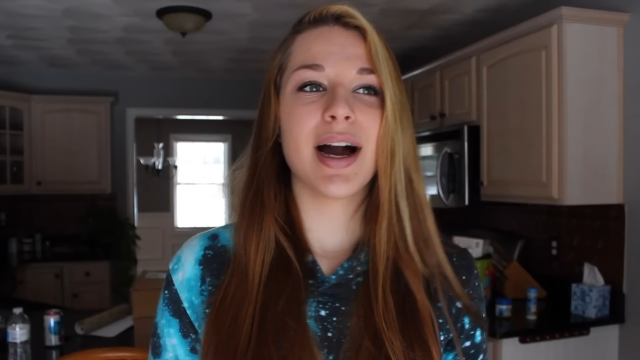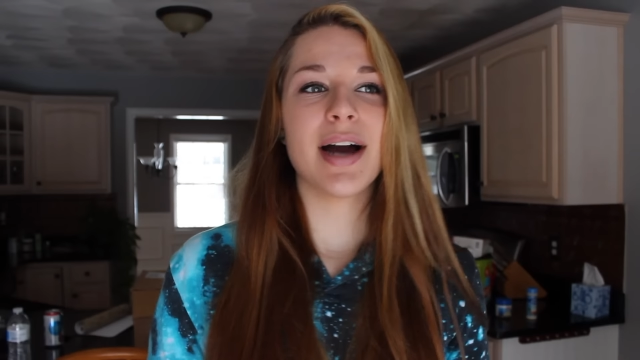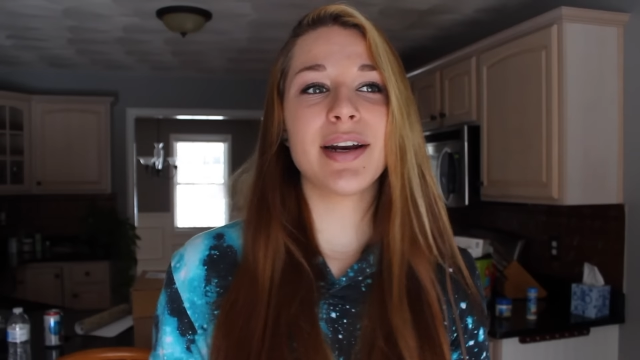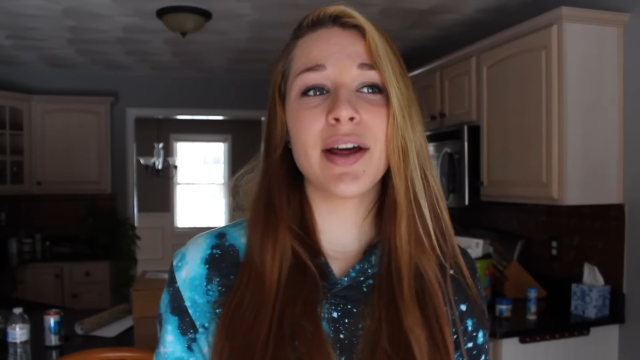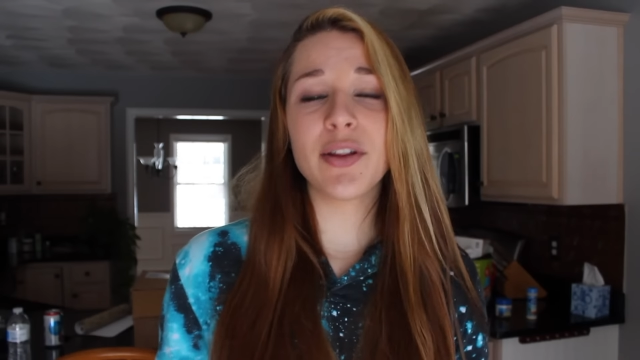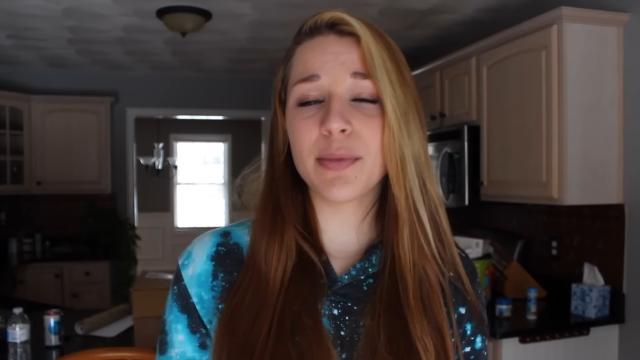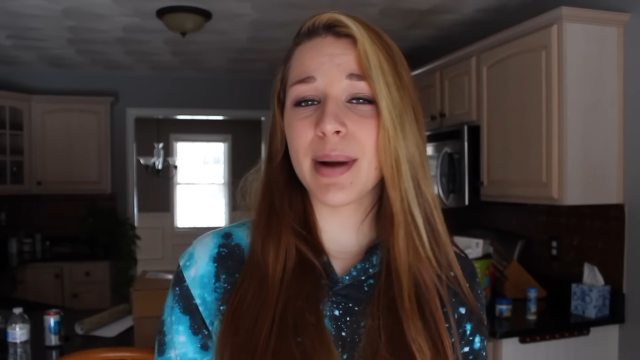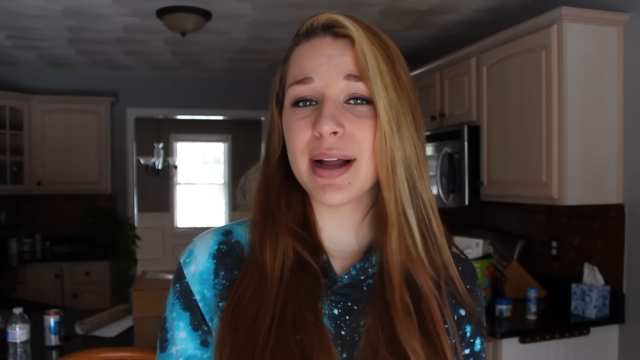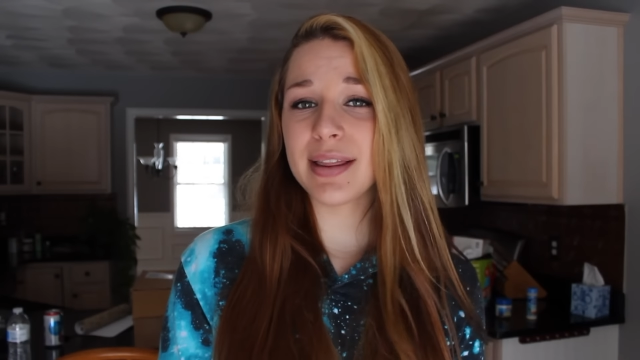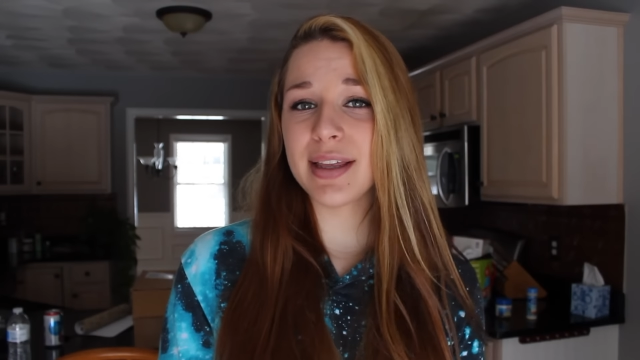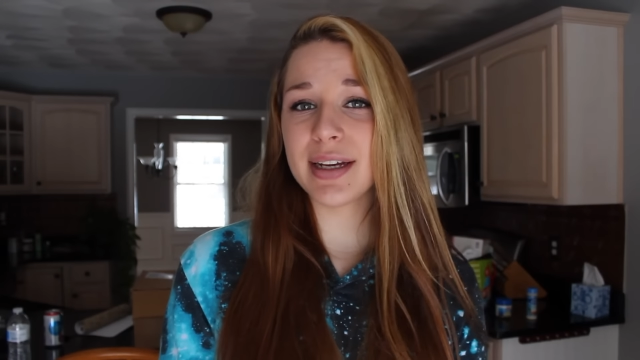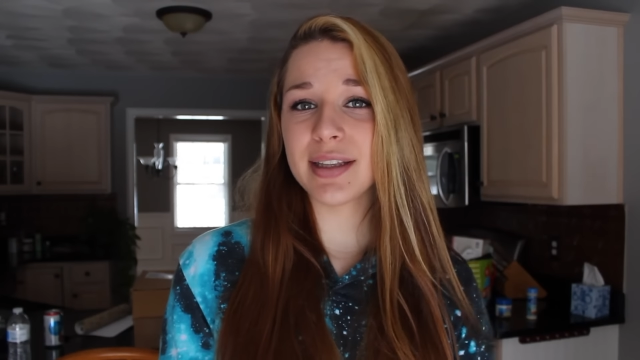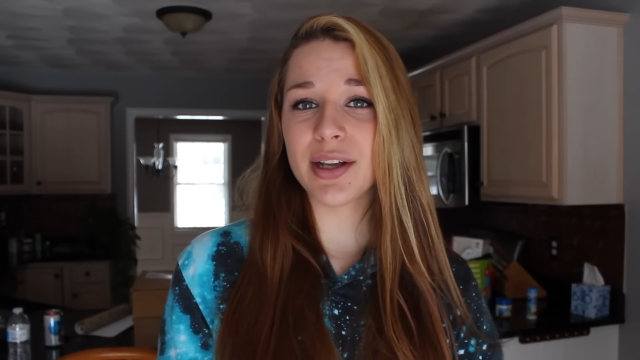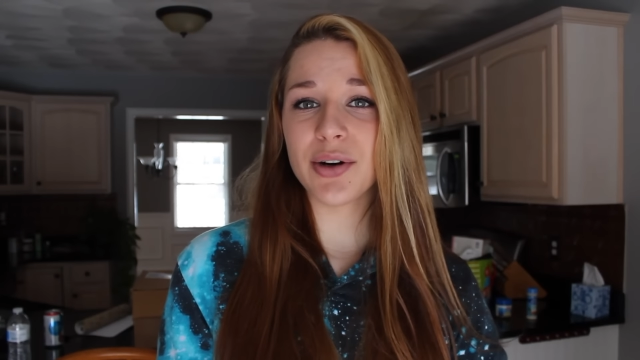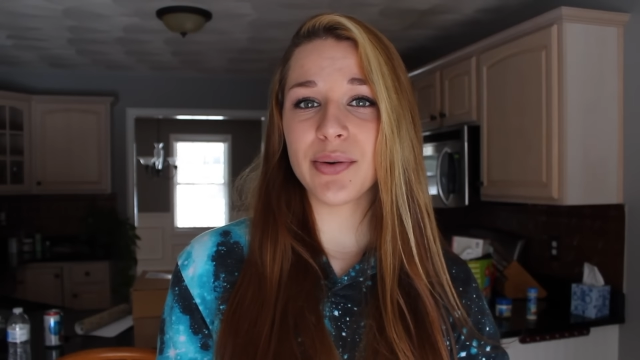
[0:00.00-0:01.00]
Another bad
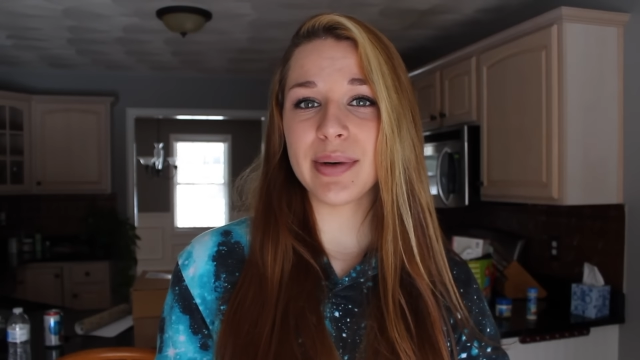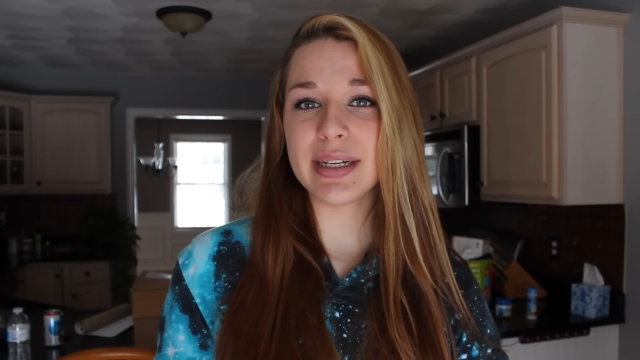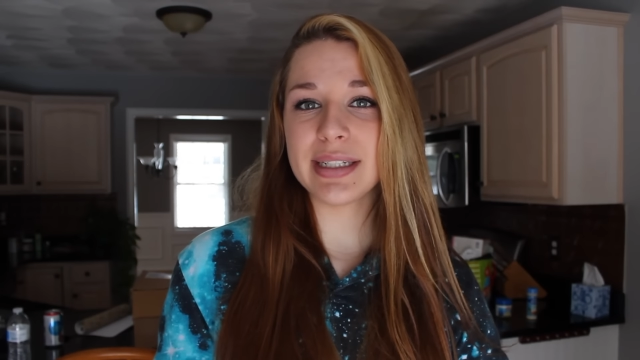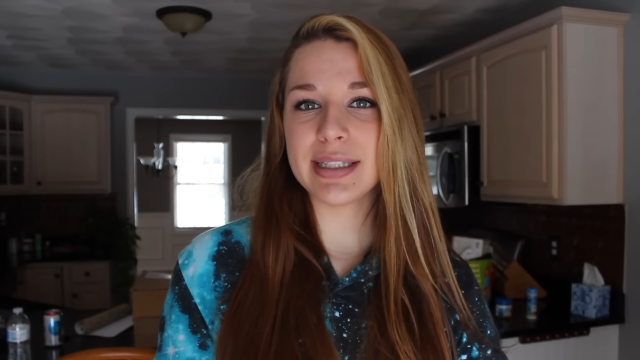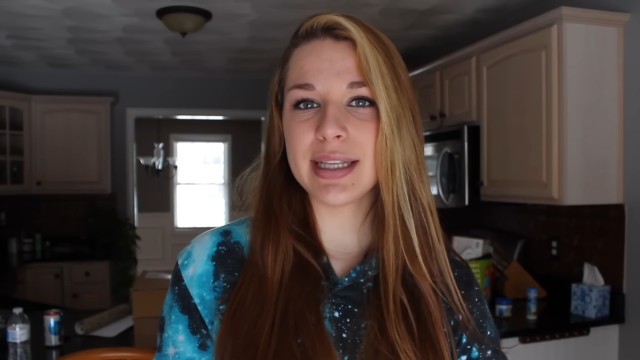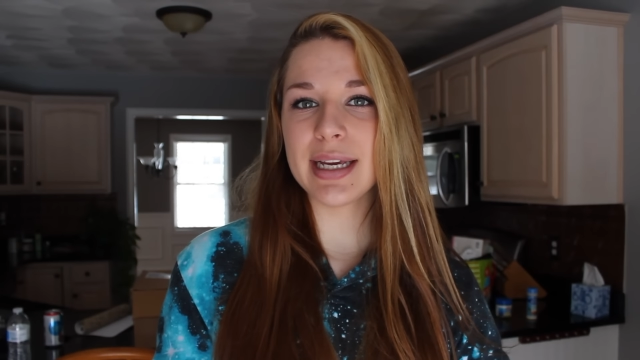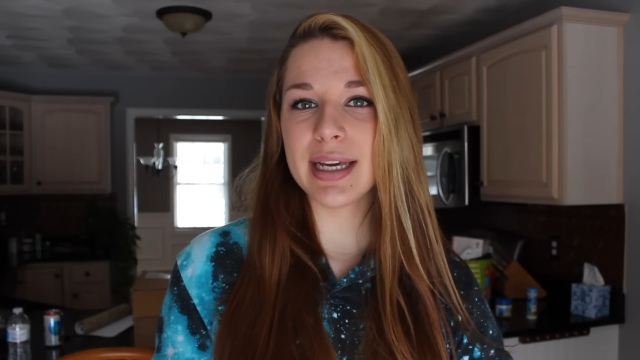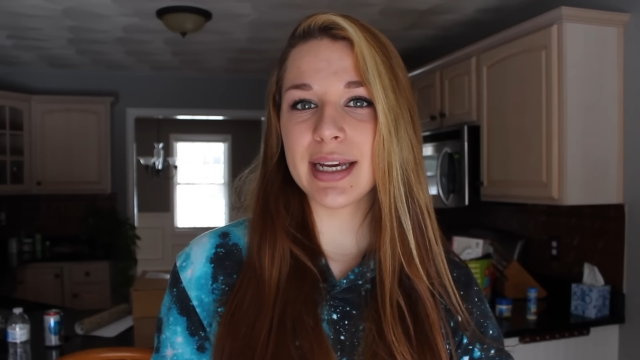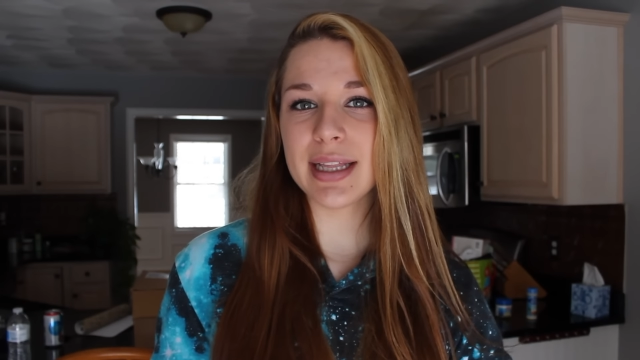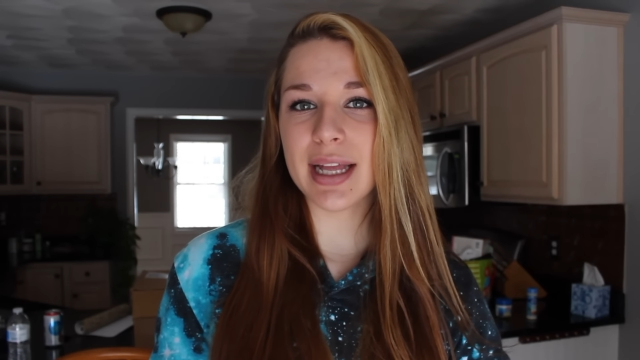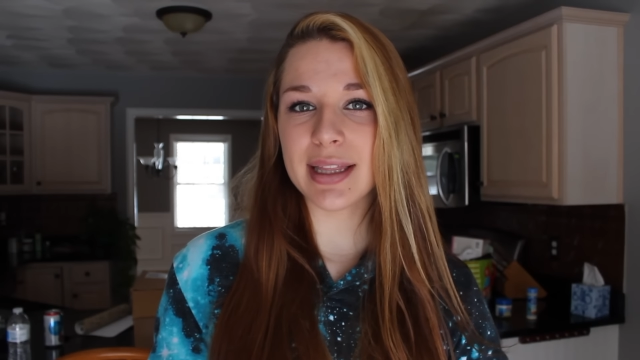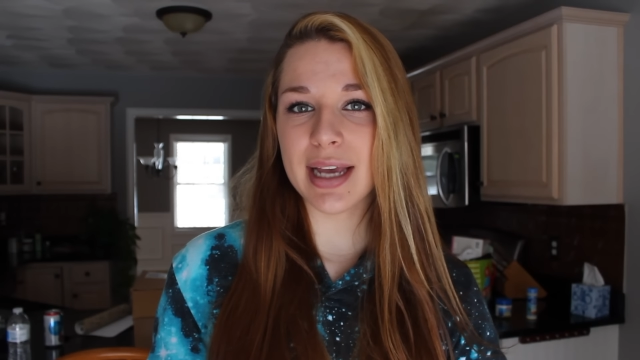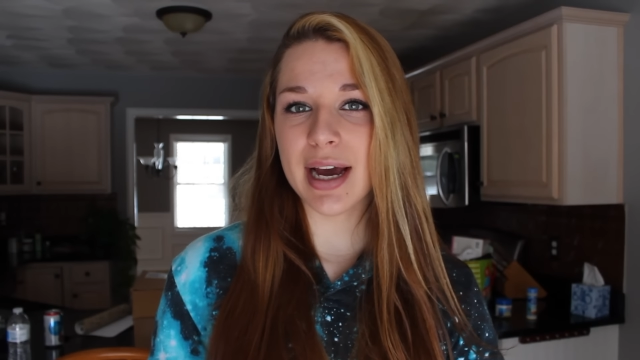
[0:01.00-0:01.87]
thing though is thinking that